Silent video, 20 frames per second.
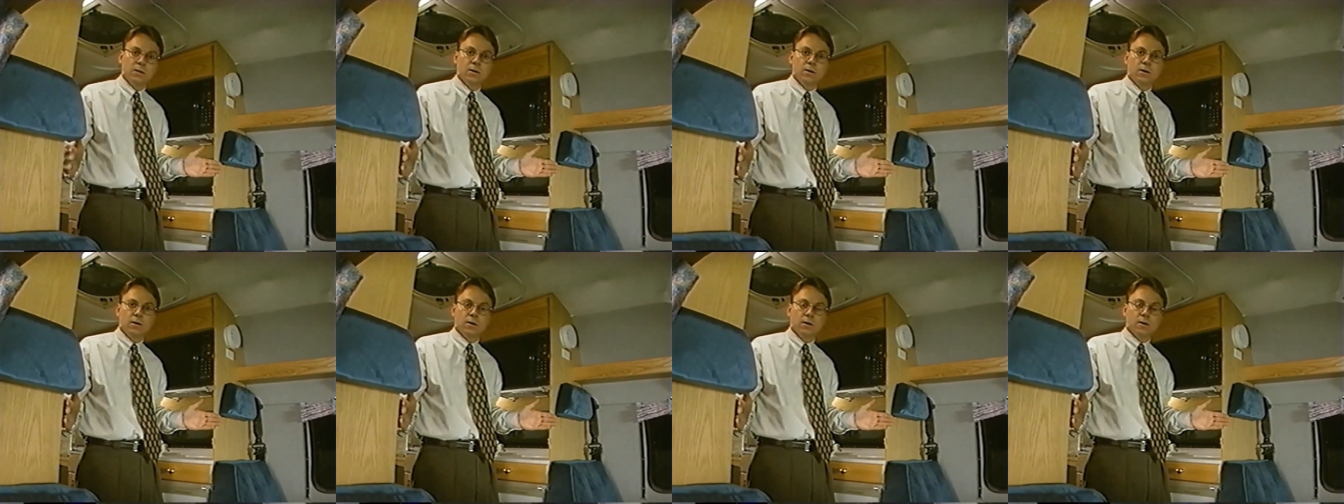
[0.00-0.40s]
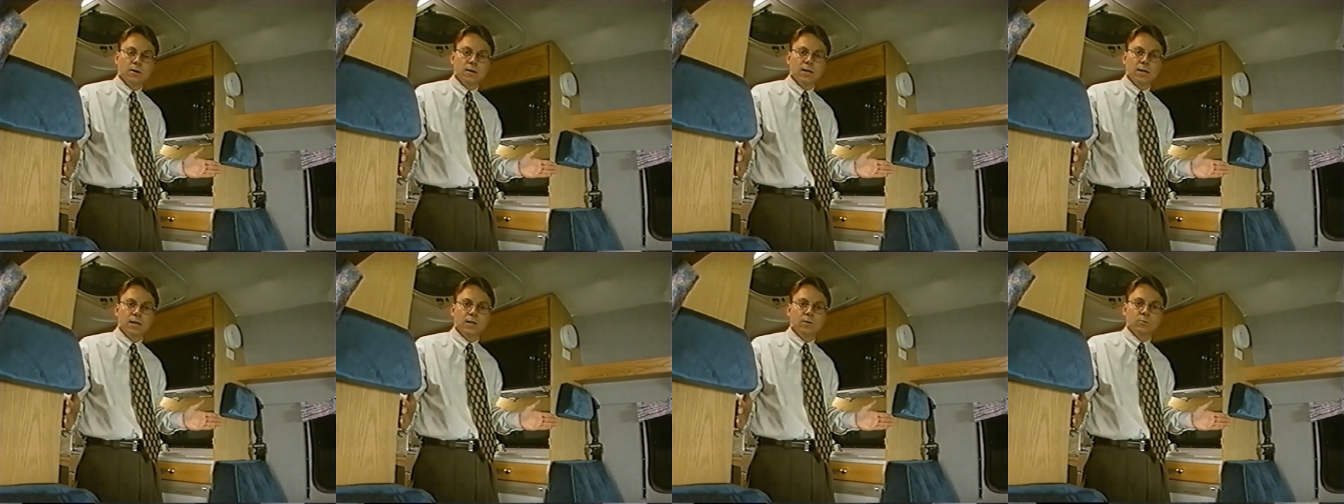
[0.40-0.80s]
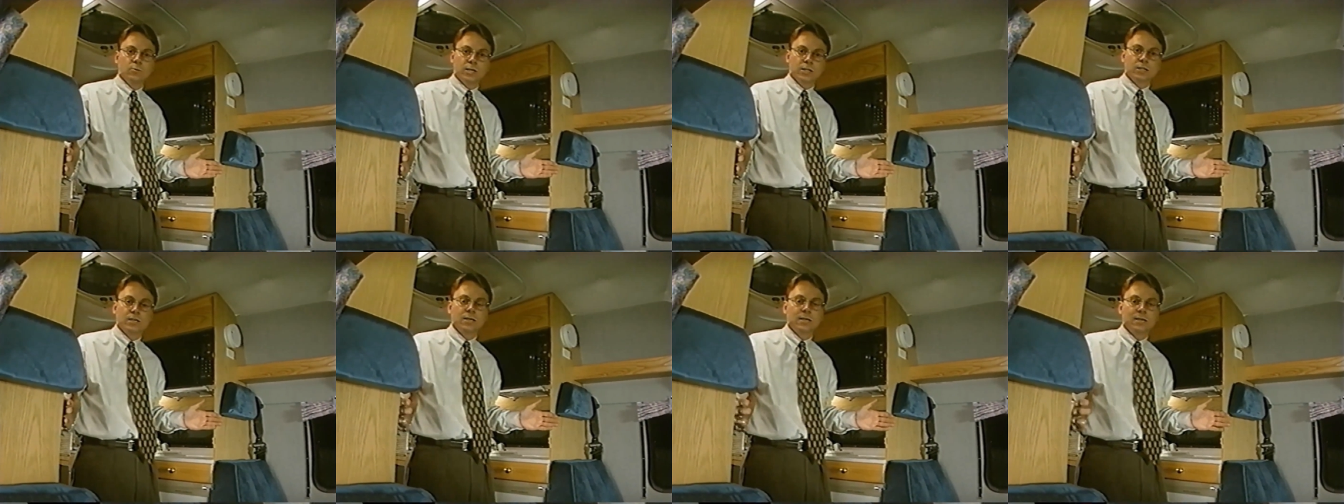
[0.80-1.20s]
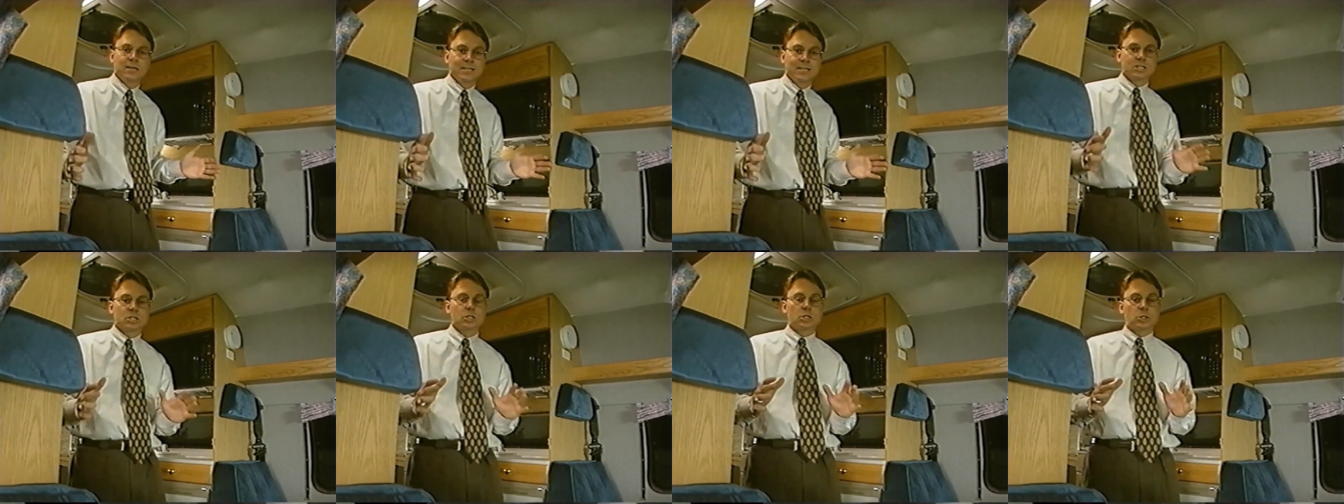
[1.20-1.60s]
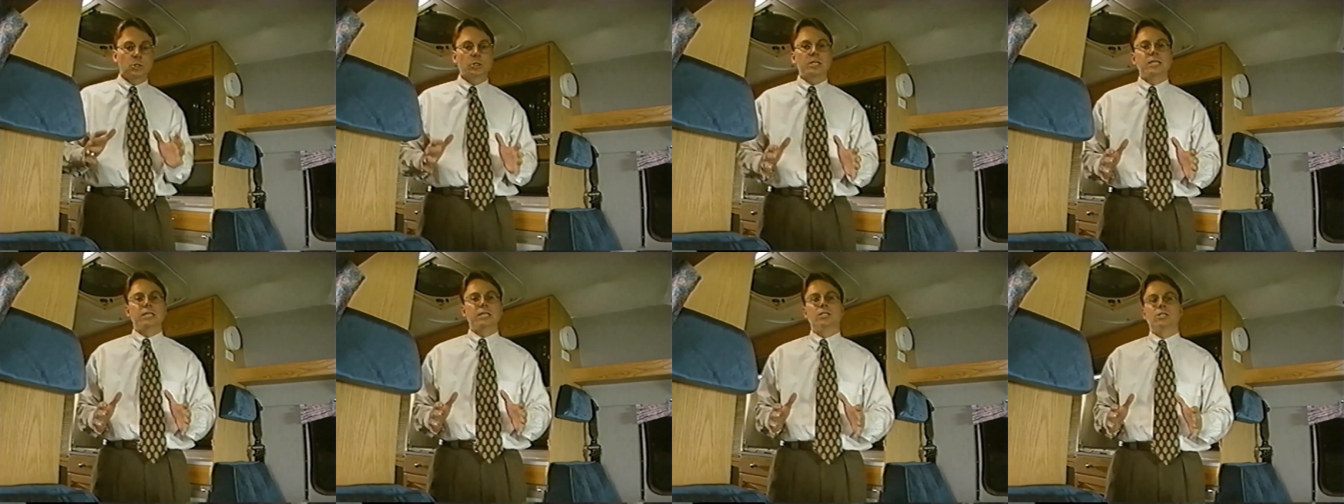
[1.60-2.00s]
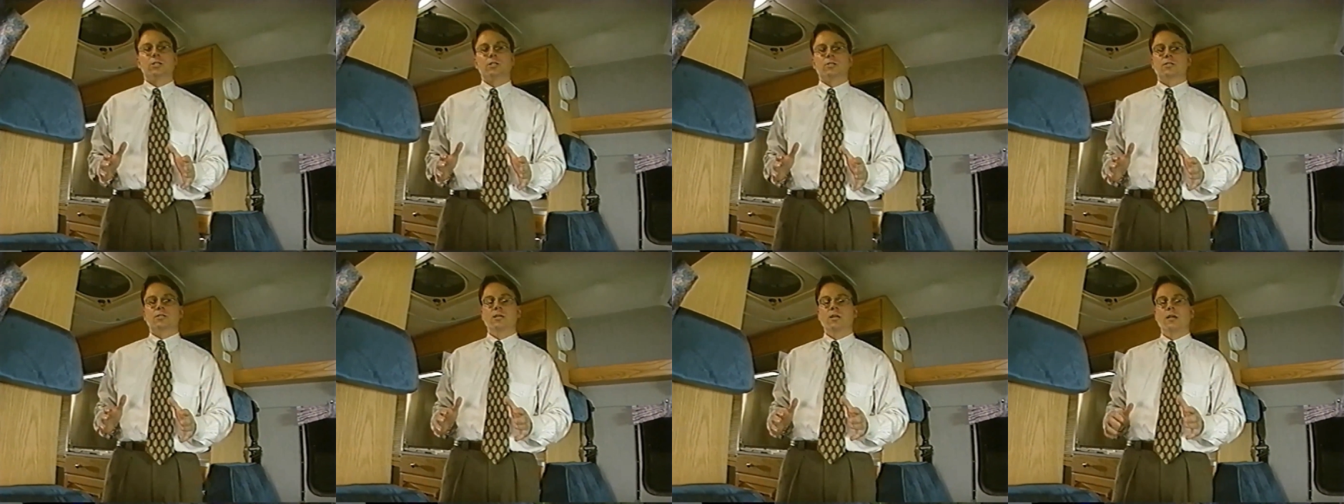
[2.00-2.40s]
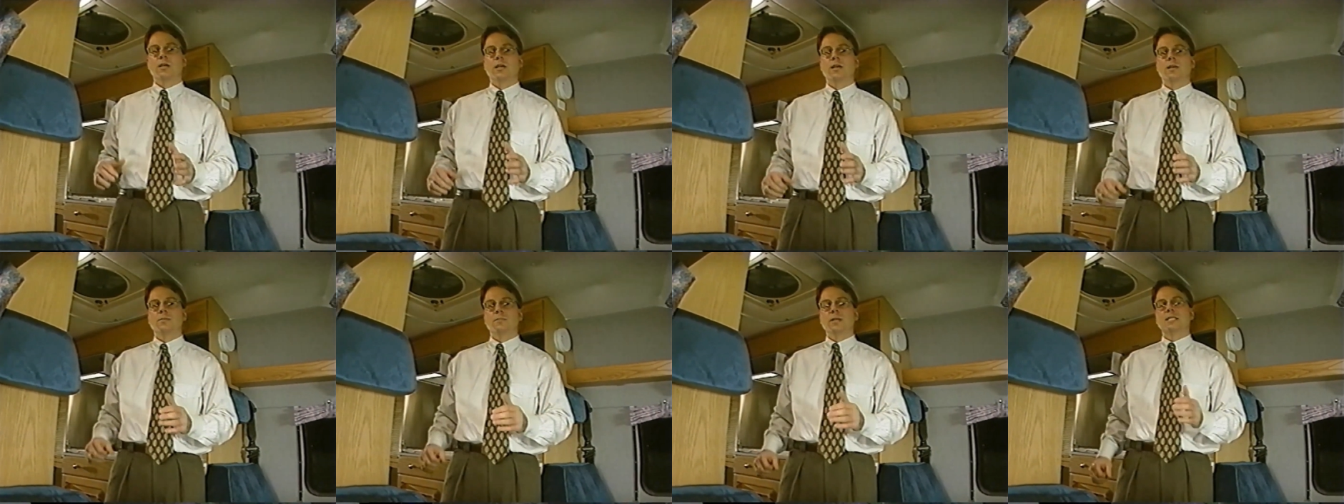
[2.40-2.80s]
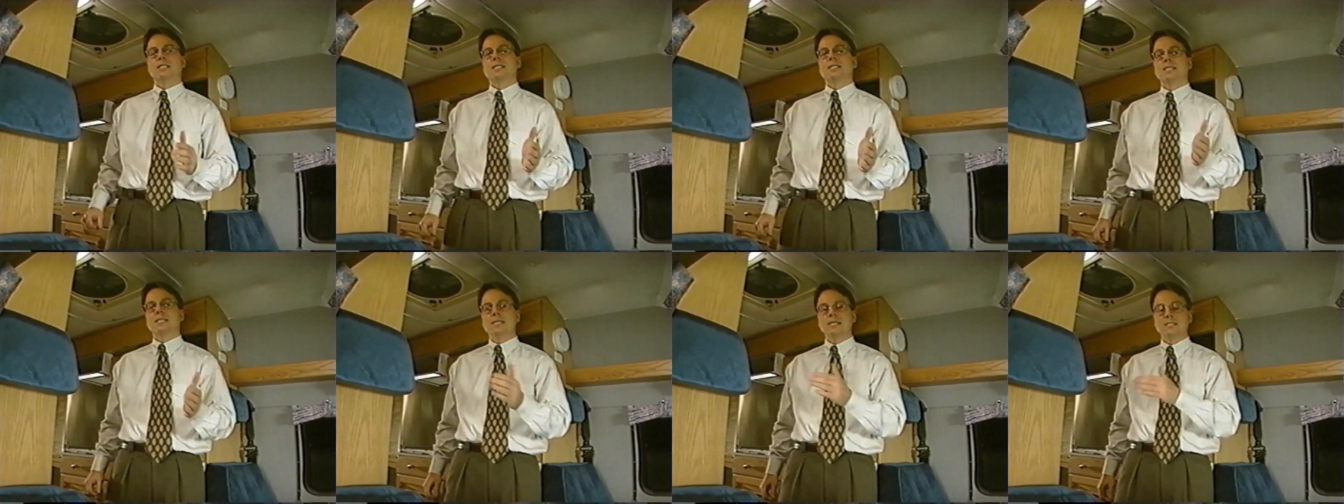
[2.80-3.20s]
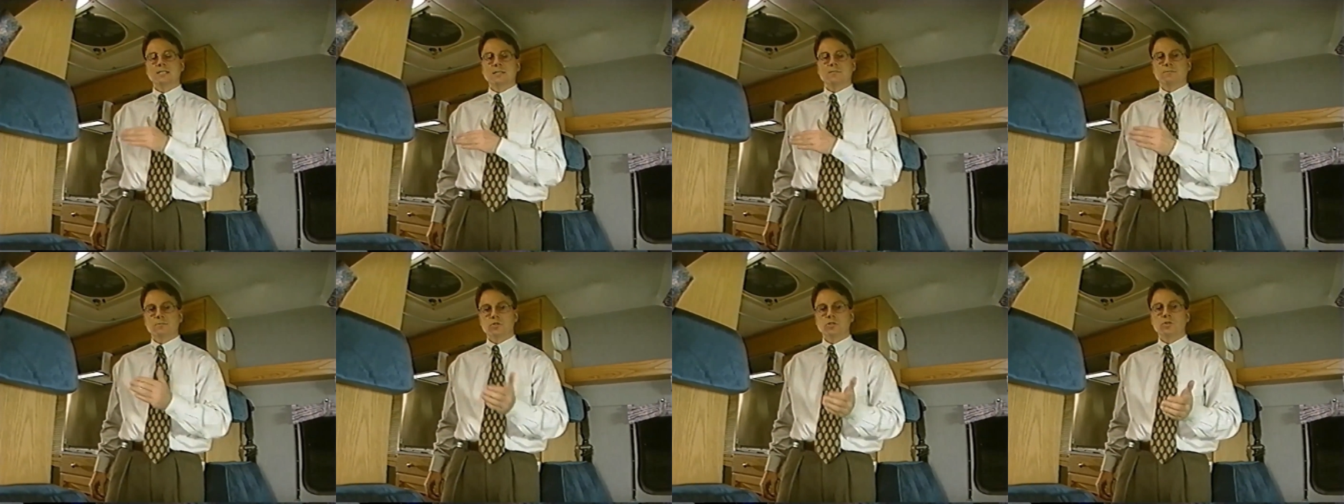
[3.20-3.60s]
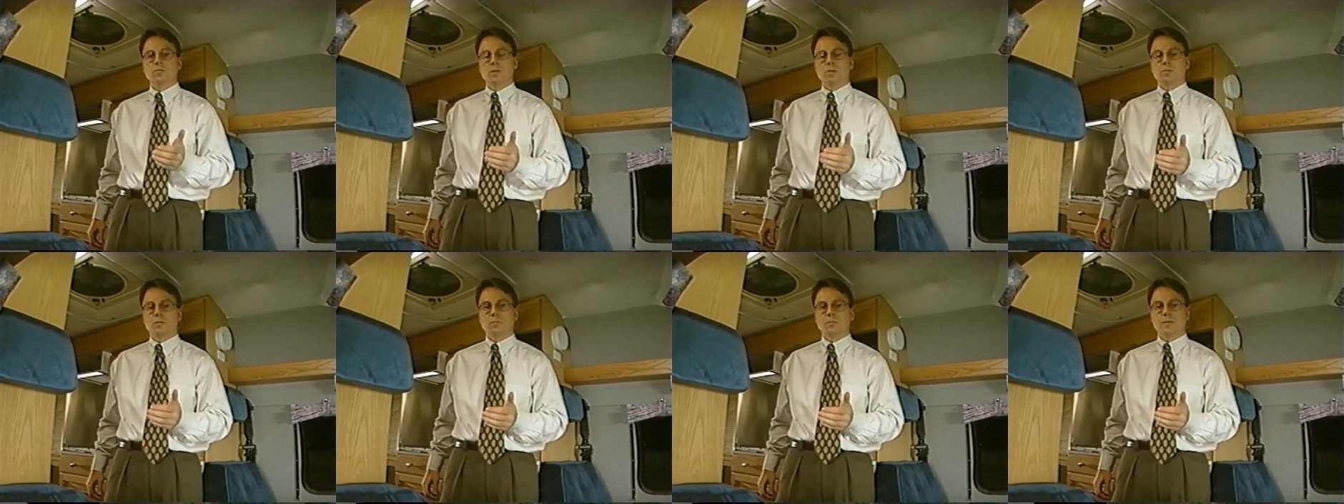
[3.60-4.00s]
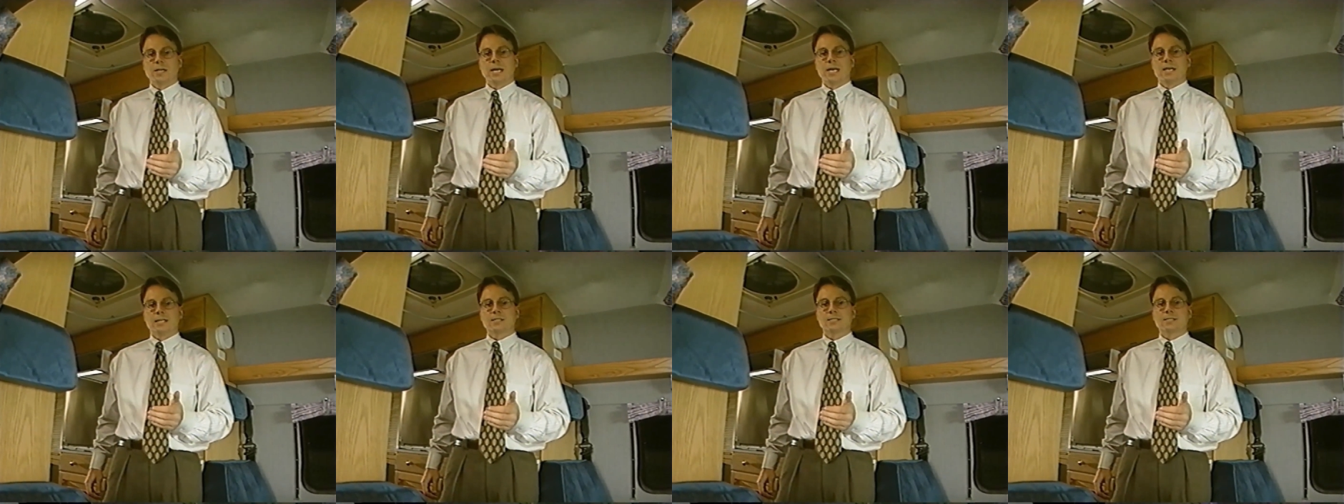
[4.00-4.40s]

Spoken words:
Our aisle width is 30 inches. Makes it easy for 2 people to pass.